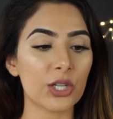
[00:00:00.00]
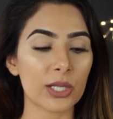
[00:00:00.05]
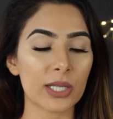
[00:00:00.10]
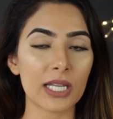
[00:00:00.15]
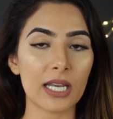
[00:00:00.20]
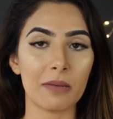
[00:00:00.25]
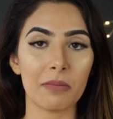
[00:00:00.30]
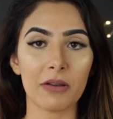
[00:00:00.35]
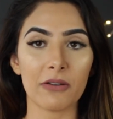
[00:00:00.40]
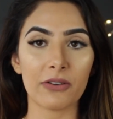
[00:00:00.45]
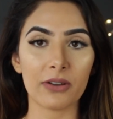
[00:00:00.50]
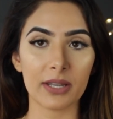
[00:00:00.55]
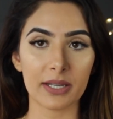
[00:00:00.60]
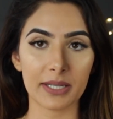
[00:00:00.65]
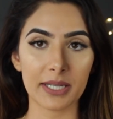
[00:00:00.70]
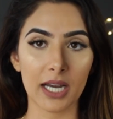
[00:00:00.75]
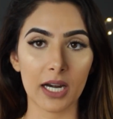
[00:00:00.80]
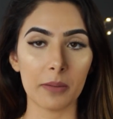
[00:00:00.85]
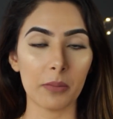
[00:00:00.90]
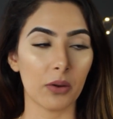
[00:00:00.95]
is just gonna be for the
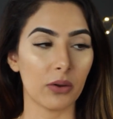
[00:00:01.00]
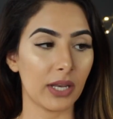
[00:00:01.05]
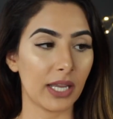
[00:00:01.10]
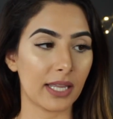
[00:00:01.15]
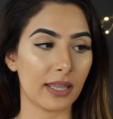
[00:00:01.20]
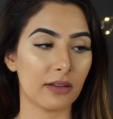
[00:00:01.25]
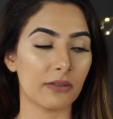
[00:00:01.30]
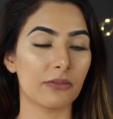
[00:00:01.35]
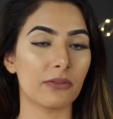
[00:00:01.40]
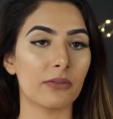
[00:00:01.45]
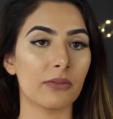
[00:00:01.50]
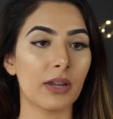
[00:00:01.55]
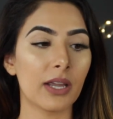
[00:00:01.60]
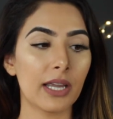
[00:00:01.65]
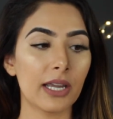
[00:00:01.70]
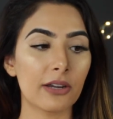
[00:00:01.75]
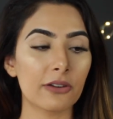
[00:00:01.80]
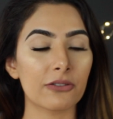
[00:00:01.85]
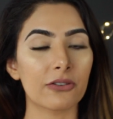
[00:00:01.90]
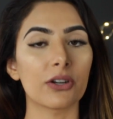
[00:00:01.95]
ceremony, and then
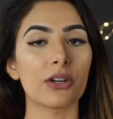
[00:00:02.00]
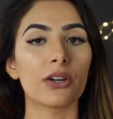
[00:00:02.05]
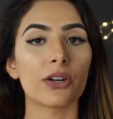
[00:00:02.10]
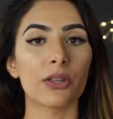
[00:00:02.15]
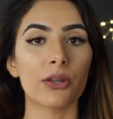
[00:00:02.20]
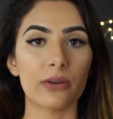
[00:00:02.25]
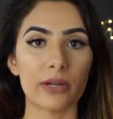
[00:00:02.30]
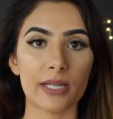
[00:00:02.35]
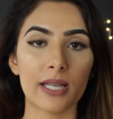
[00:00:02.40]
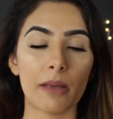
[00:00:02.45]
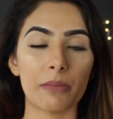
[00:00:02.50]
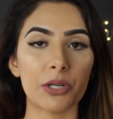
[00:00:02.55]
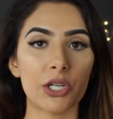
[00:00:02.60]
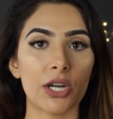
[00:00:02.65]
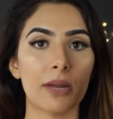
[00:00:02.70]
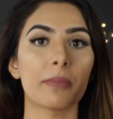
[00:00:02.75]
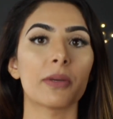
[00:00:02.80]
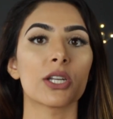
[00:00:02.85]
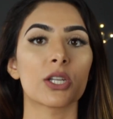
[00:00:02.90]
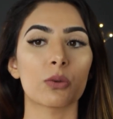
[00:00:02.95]
for the reception,
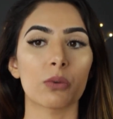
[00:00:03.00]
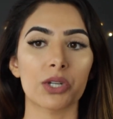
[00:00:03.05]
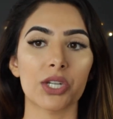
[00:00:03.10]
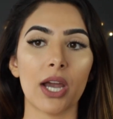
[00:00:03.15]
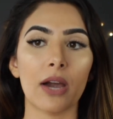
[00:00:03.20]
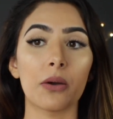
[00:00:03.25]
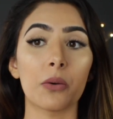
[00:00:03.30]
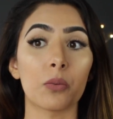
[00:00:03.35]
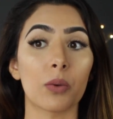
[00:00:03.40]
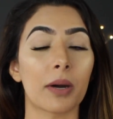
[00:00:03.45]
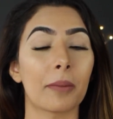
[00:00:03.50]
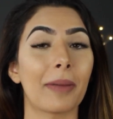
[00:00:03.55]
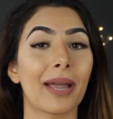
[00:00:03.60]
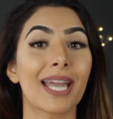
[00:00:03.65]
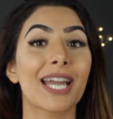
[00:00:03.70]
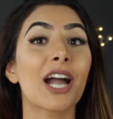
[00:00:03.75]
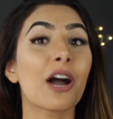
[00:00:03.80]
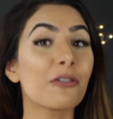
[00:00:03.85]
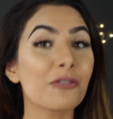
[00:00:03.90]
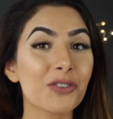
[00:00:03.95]
I'm gonna switch out and wear my
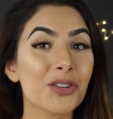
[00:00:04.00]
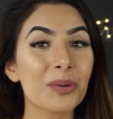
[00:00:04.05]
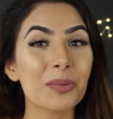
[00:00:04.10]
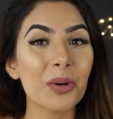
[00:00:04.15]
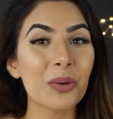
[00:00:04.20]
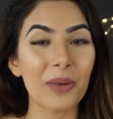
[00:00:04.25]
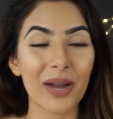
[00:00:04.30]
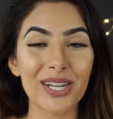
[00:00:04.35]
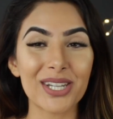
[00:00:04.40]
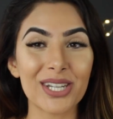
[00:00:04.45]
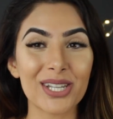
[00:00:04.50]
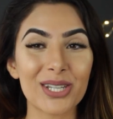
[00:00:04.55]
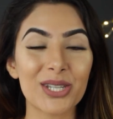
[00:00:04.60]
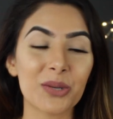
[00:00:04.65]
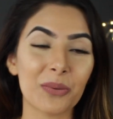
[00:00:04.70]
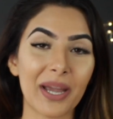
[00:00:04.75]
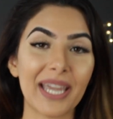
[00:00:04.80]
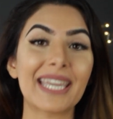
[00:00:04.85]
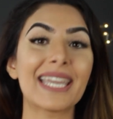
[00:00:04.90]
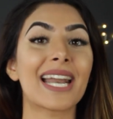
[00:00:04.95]
comfortable wedges
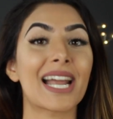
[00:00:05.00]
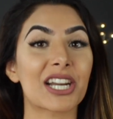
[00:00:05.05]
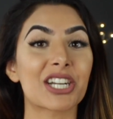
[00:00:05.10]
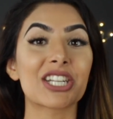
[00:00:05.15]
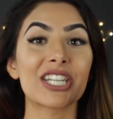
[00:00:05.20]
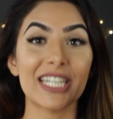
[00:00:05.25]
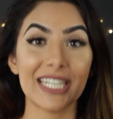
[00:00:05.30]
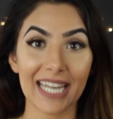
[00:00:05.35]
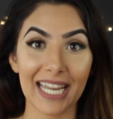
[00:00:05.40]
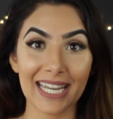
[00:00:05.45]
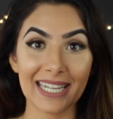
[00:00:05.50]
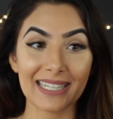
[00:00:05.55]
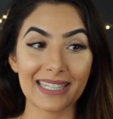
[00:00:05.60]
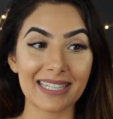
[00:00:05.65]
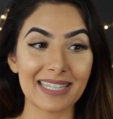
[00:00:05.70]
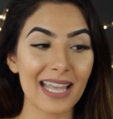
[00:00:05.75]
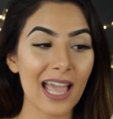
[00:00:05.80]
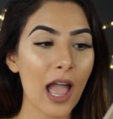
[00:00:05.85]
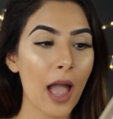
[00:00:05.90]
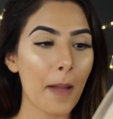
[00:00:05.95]
so I can actually dance.
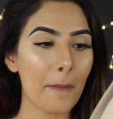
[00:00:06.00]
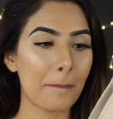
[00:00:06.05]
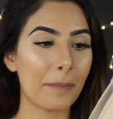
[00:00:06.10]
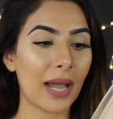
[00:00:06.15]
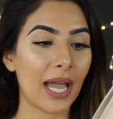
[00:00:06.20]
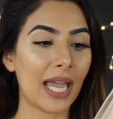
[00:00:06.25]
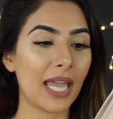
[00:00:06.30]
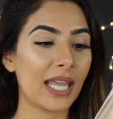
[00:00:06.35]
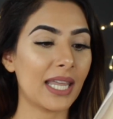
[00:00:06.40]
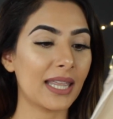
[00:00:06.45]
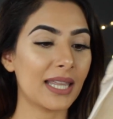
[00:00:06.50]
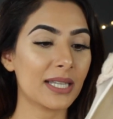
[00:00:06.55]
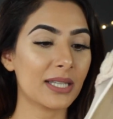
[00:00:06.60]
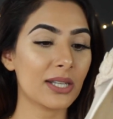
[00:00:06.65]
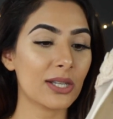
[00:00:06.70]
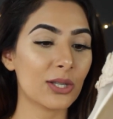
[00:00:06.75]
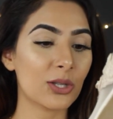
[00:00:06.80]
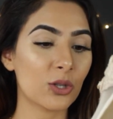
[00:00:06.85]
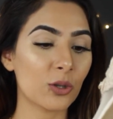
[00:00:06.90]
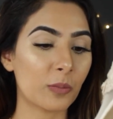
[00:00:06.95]
But this
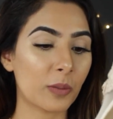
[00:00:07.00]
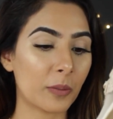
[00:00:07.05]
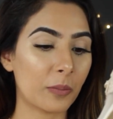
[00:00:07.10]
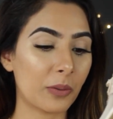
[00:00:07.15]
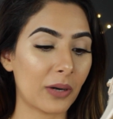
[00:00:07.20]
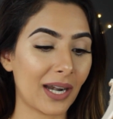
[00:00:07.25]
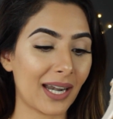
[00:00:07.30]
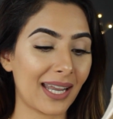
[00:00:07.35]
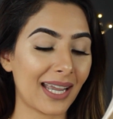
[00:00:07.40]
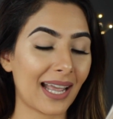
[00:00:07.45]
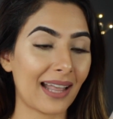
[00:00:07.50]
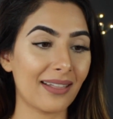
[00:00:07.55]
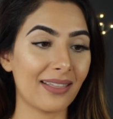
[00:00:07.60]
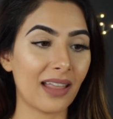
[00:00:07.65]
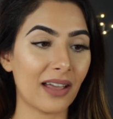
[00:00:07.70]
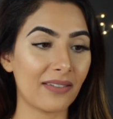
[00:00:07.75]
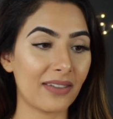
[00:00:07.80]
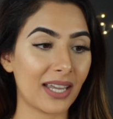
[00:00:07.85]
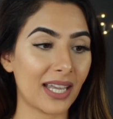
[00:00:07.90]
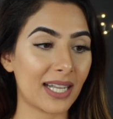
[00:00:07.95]
is super pretty. I
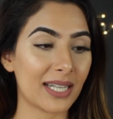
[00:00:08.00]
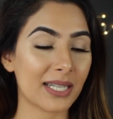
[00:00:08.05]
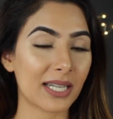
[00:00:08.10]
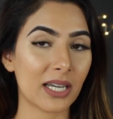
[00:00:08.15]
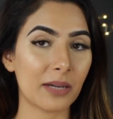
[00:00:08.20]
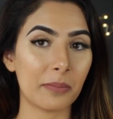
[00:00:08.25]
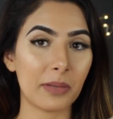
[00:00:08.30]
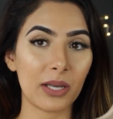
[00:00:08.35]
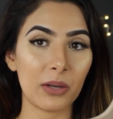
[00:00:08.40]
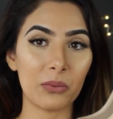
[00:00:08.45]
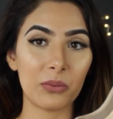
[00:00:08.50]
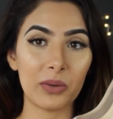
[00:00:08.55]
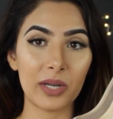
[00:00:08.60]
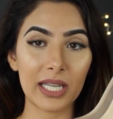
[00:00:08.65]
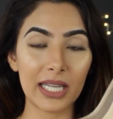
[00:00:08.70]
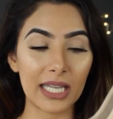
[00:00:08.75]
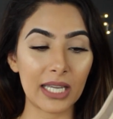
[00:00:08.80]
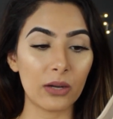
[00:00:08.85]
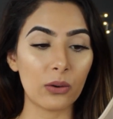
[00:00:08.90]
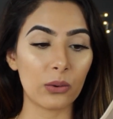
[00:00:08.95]
love it. It's gonna be
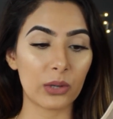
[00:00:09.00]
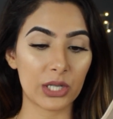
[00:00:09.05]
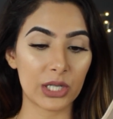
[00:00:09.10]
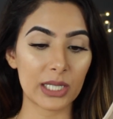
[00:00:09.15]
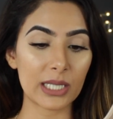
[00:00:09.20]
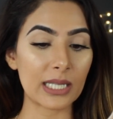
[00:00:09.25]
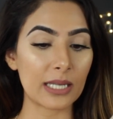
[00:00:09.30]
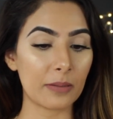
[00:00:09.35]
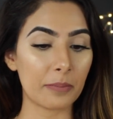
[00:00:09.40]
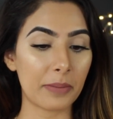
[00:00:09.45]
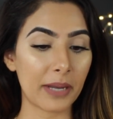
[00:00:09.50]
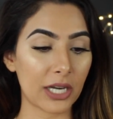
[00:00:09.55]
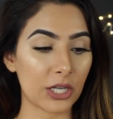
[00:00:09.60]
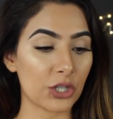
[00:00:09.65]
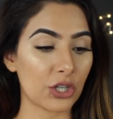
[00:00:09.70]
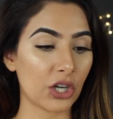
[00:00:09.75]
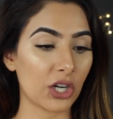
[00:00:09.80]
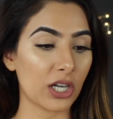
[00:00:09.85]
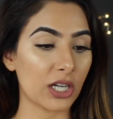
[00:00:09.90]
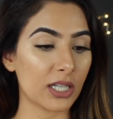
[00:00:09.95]
really gorgeous in
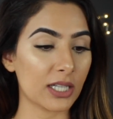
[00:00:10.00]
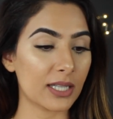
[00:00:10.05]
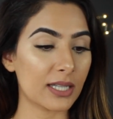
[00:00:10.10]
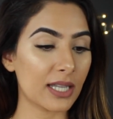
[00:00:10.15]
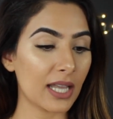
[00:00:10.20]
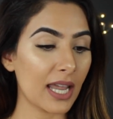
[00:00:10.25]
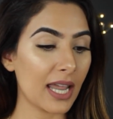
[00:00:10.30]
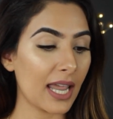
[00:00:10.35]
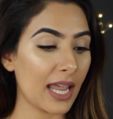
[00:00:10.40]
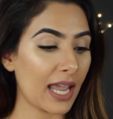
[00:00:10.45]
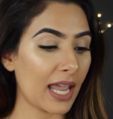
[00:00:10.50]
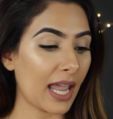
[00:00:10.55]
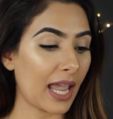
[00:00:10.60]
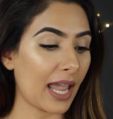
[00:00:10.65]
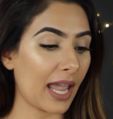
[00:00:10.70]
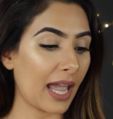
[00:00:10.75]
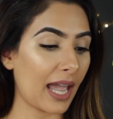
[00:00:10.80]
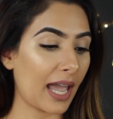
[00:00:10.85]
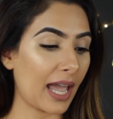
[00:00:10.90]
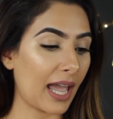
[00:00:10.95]
pictures.
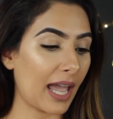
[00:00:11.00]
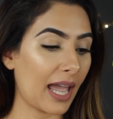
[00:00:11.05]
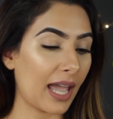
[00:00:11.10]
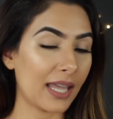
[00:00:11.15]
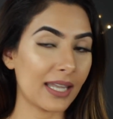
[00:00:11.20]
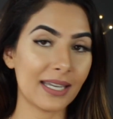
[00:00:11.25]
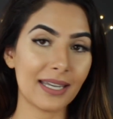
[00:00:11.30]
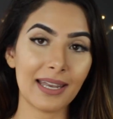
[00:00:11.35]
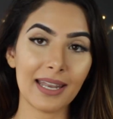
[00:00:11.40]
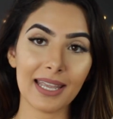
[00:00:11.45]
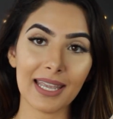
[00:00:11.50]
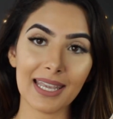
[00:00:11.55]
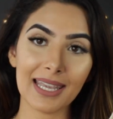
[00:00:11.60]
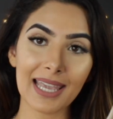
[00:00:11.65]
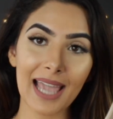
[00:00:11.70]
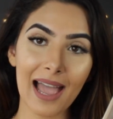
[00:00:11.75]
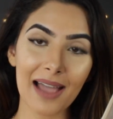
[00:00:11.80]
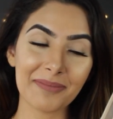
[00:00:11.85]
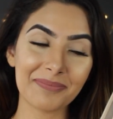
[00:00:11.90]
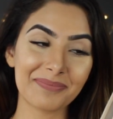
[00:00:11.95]
And
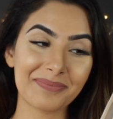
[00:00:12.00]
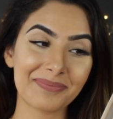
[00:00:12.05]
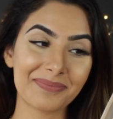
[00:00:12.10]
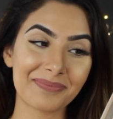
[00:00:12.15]
yeah.